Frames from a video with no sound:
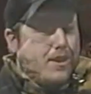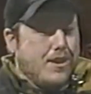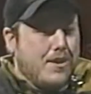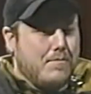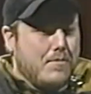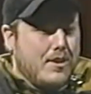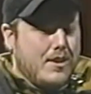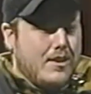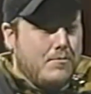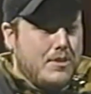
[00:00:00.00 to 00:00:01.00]
Um,
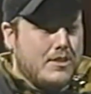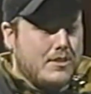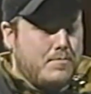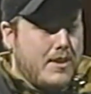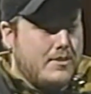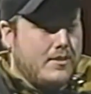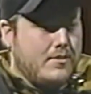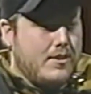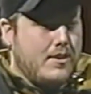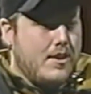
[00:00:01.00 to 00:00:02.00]
we just
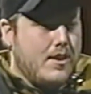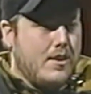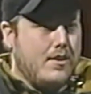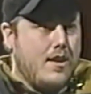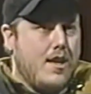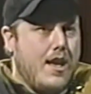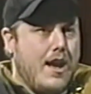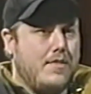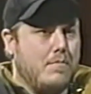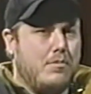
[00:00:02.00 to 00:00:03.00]
basically uh,
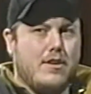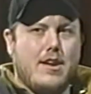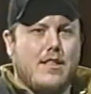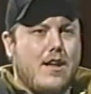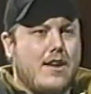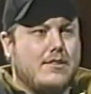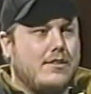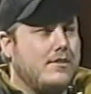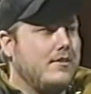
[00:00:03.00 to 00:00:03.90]
had them play a lot,